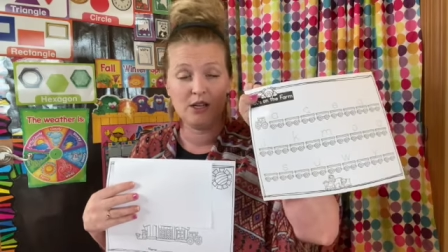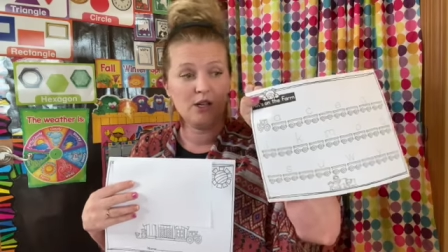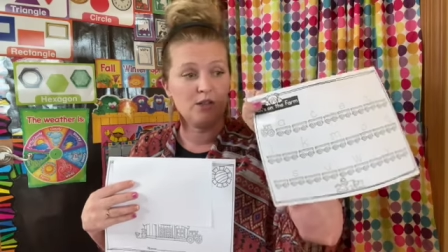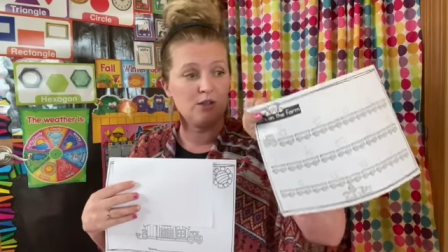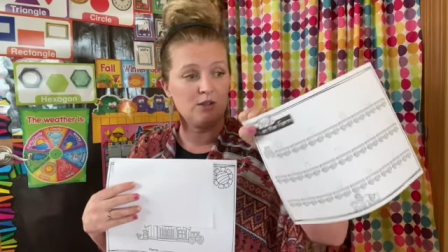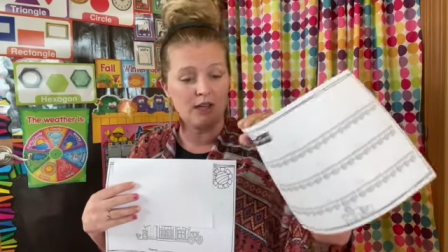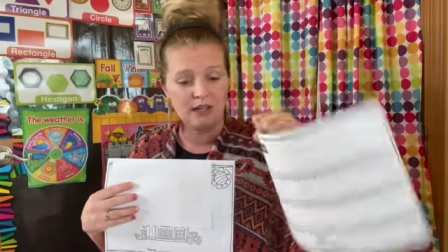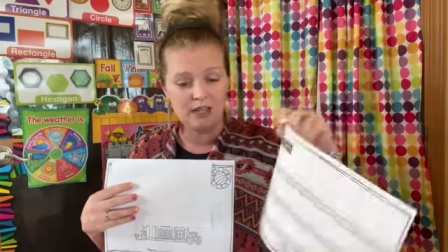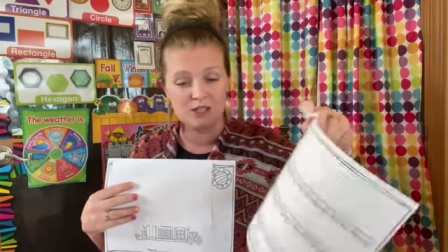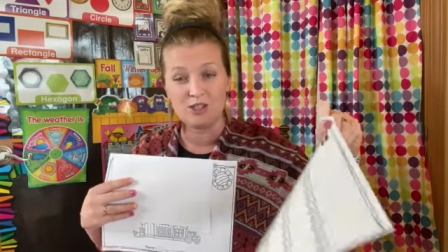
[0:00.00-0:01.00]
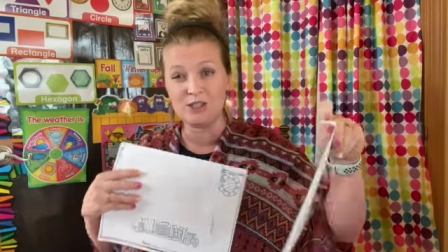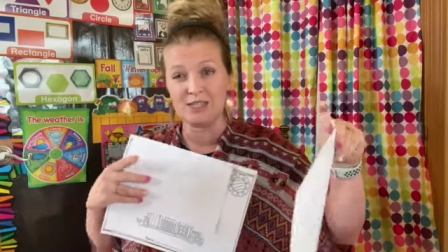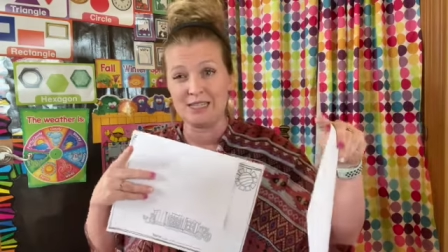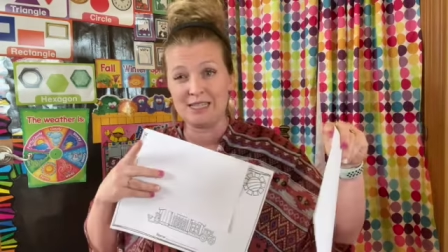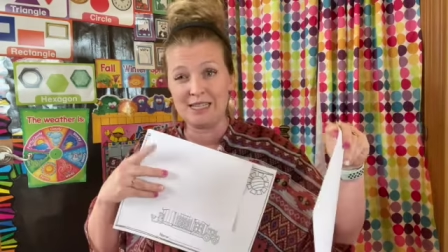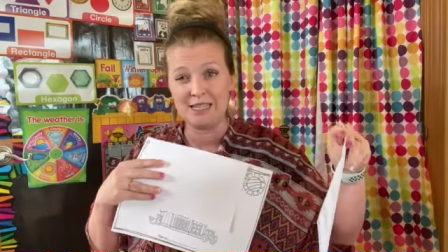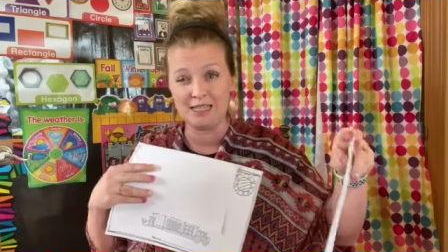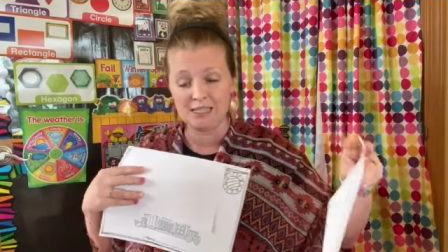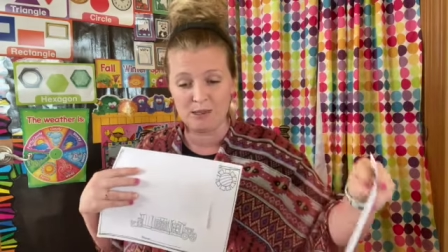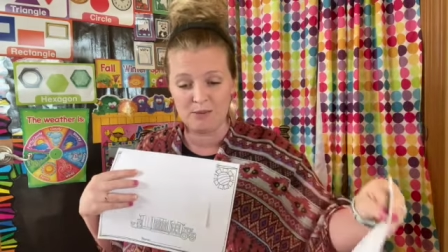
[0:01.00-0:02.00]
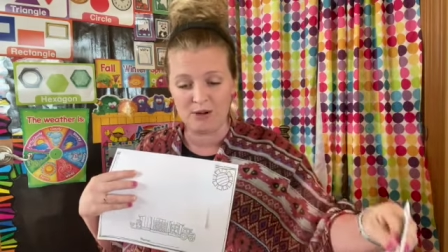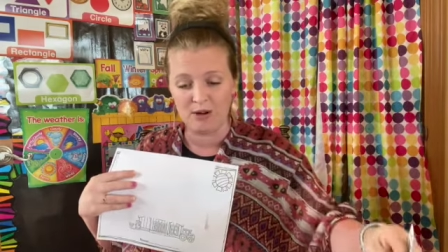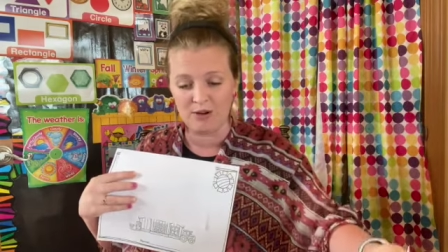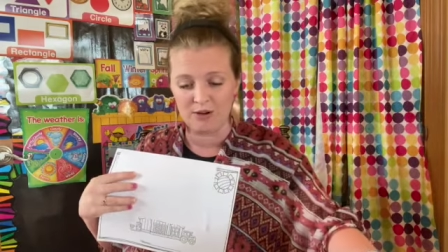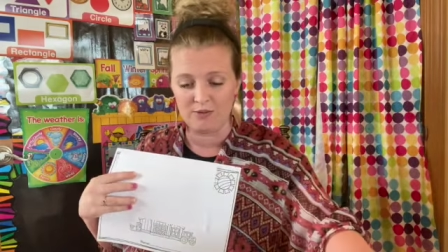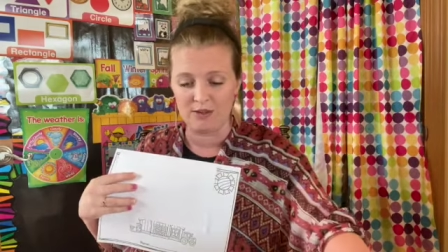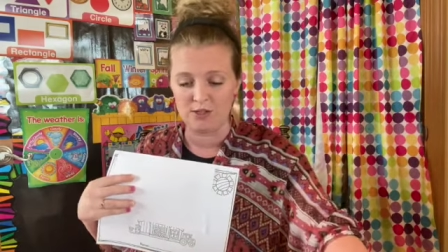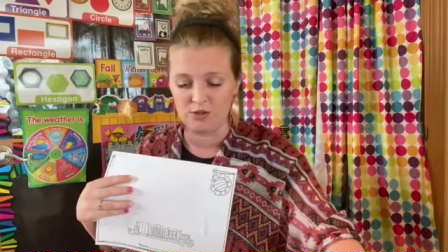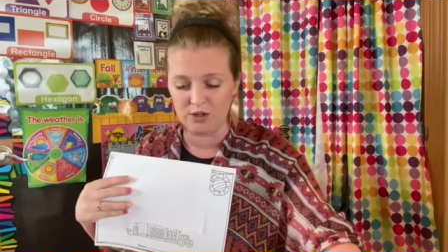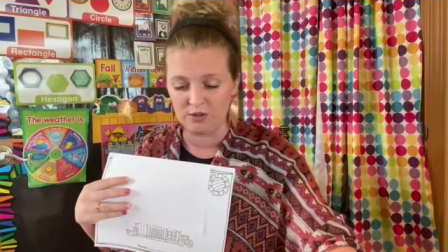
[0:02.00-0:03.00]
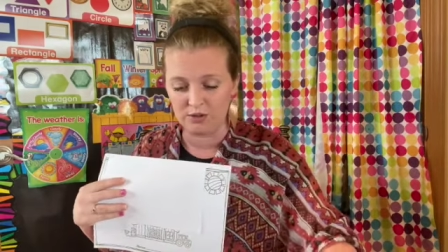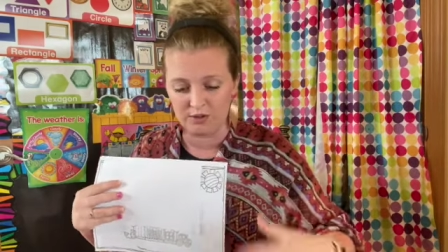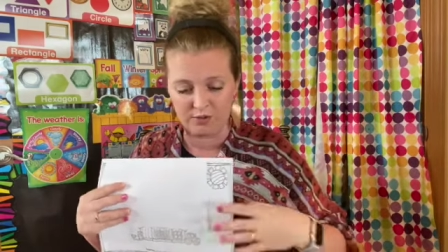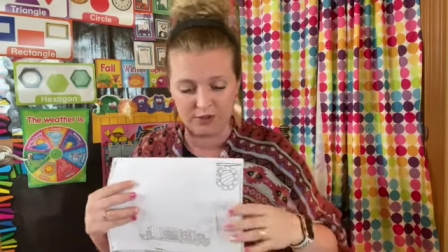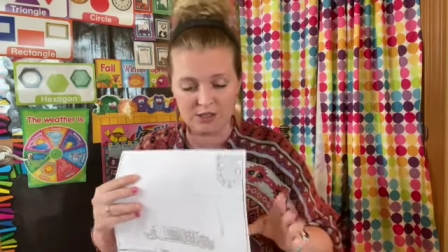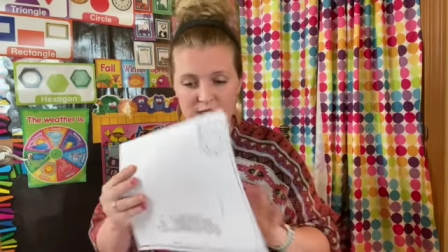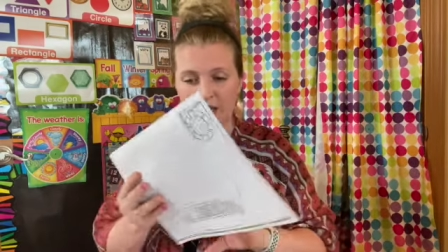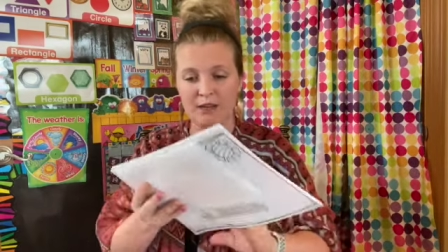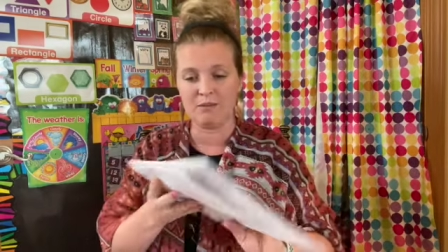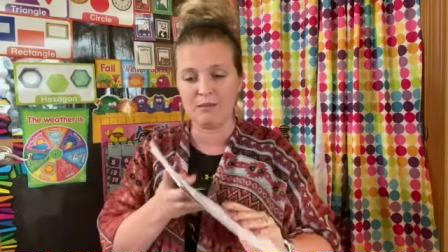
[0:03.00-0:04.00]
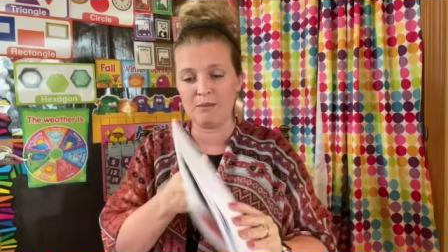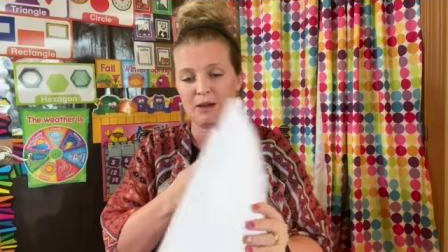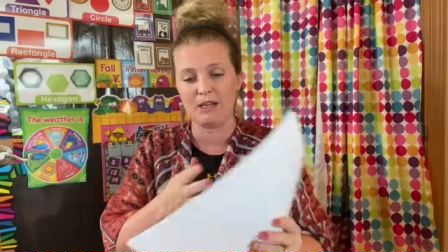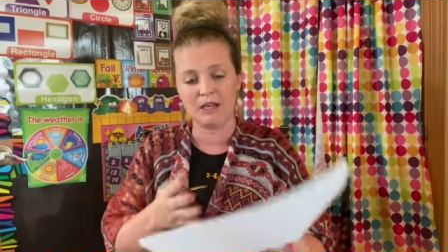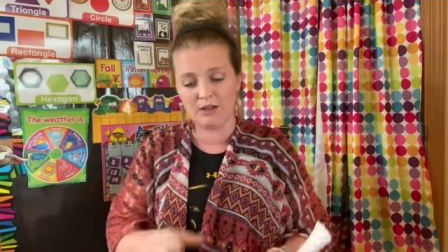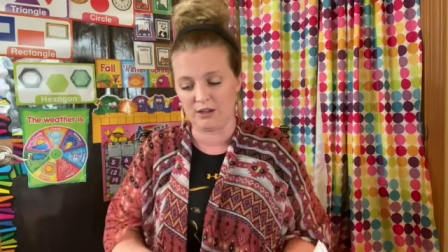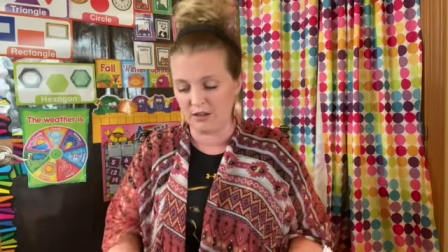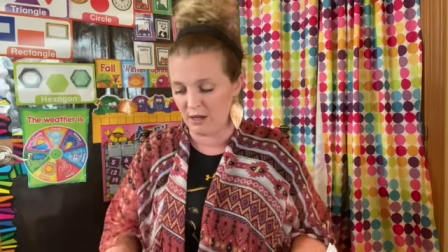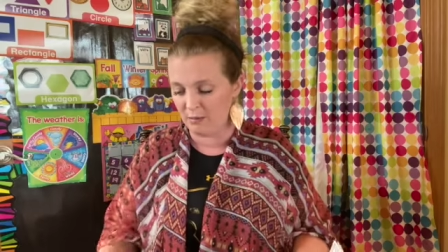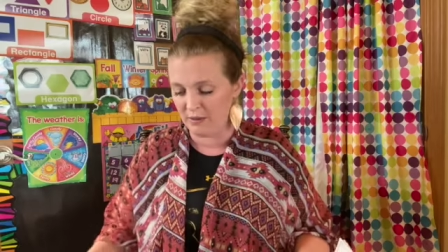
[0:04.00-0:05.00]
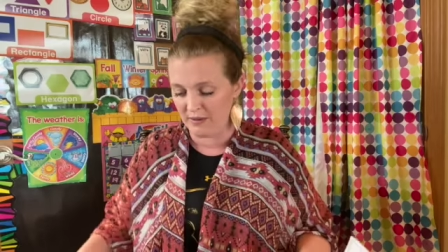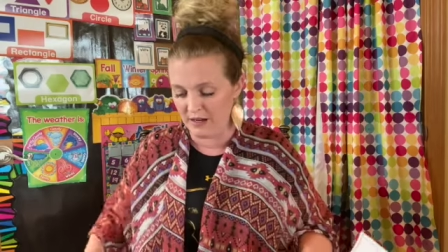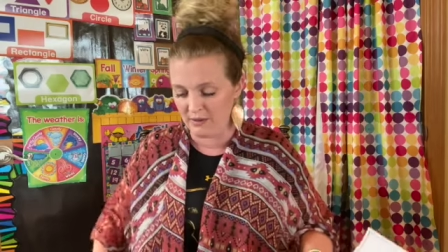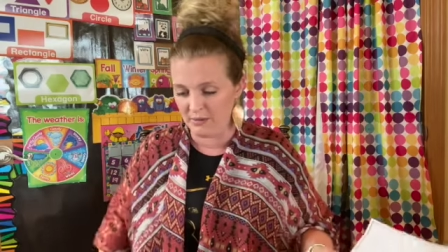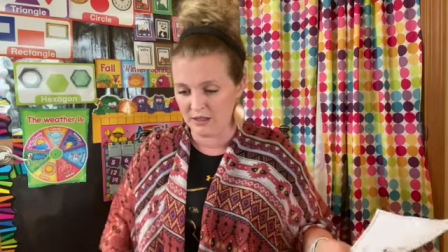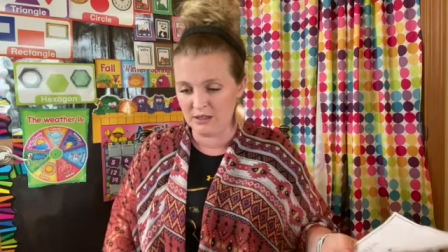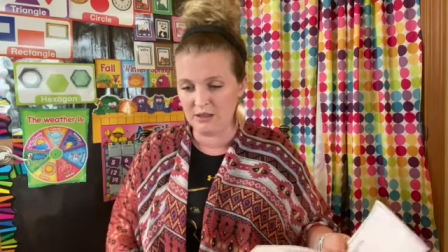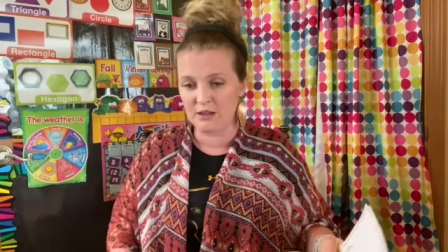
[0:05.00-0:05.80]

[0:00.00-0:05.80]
So that gets just a teensy bit harder if they struggled the first time. They might need a little help on that one.